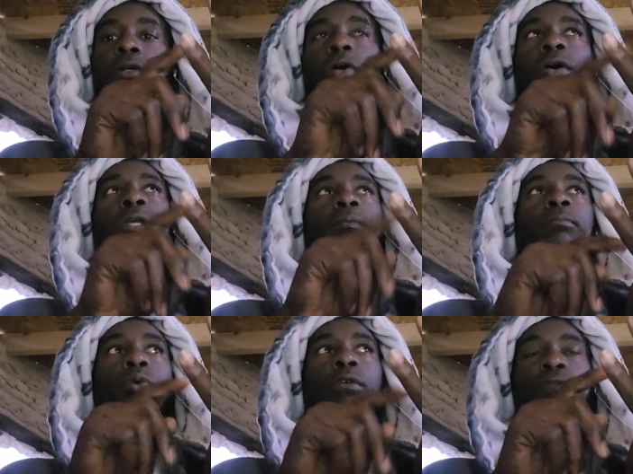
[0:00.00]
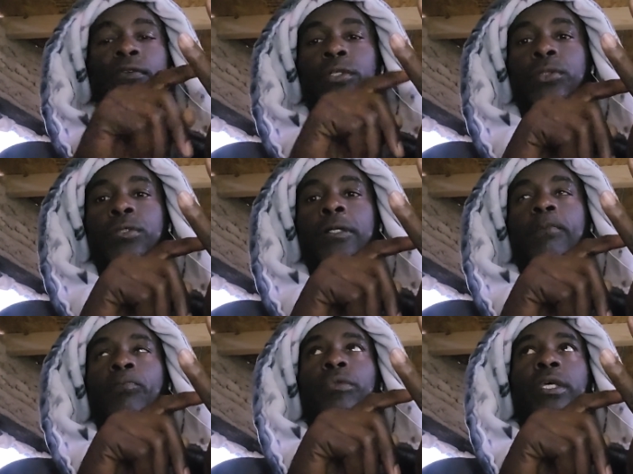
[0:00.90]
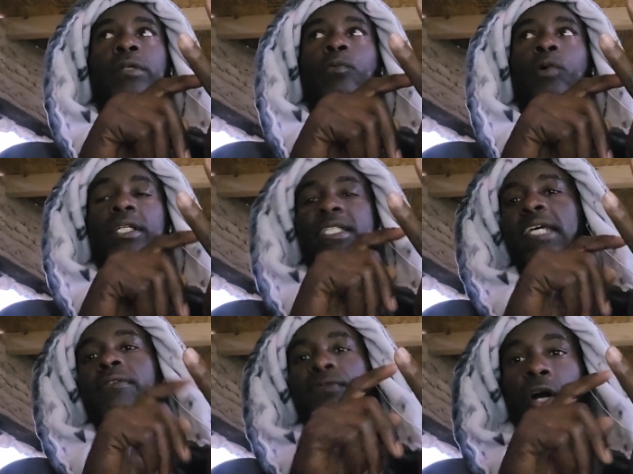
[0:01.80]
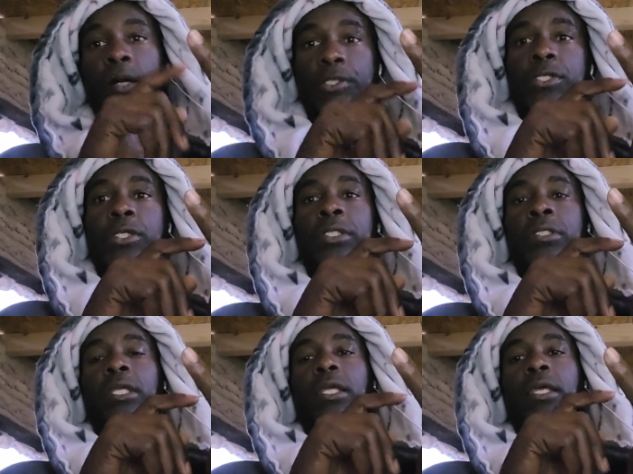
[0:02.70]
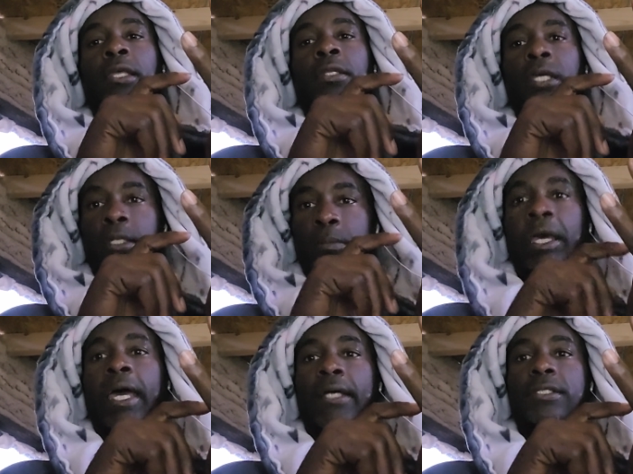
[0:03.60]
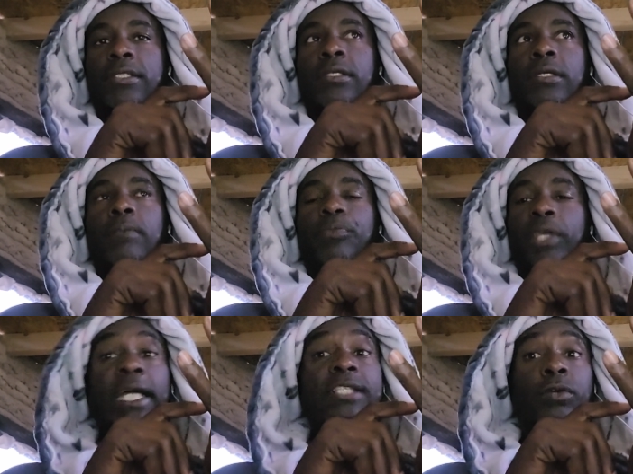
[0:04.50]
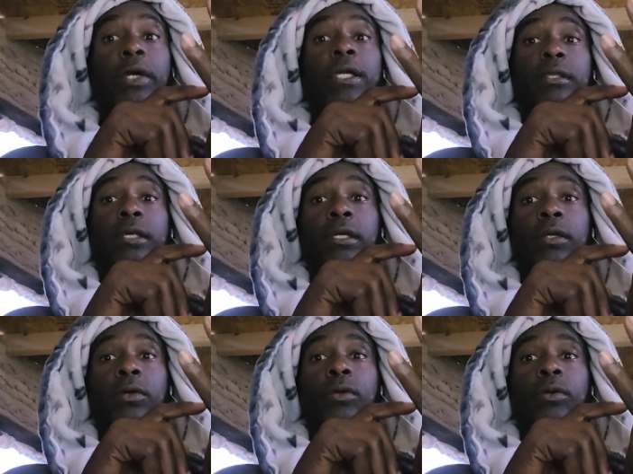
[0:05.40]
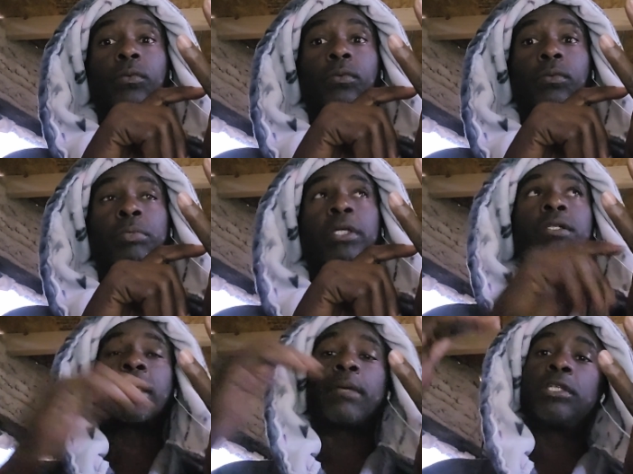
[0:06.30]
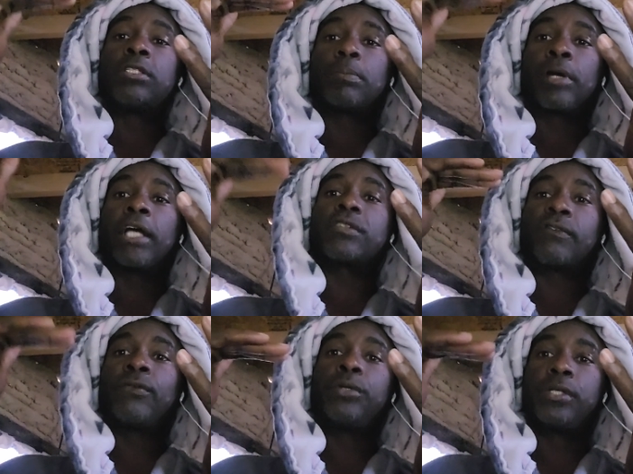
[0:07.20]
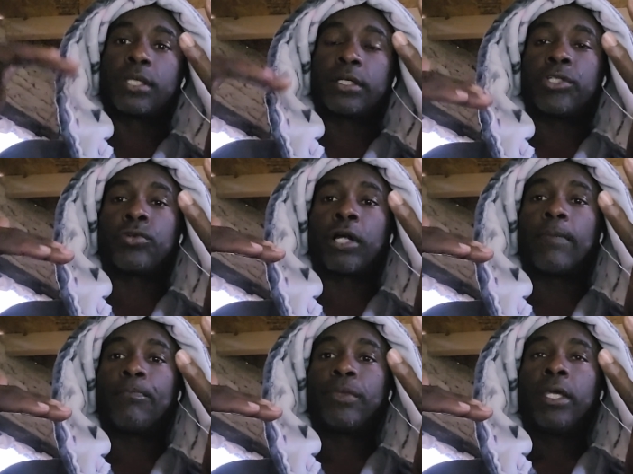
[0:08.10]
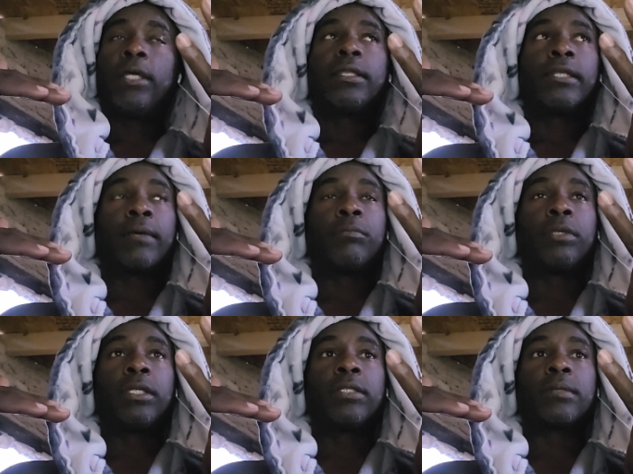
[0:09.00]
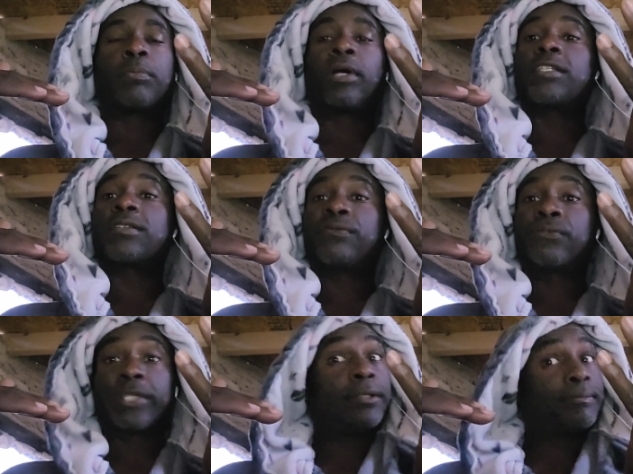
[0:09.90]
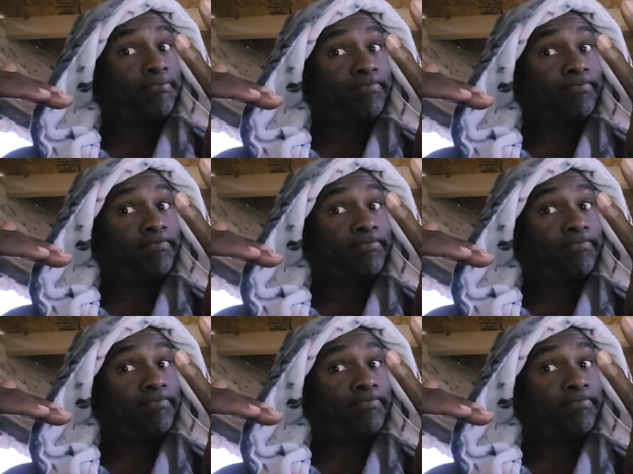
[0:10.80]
growing more food than what 10 farmers could in the past. And that's a great thing because that means the price of food is going to drop. That means the price of freedom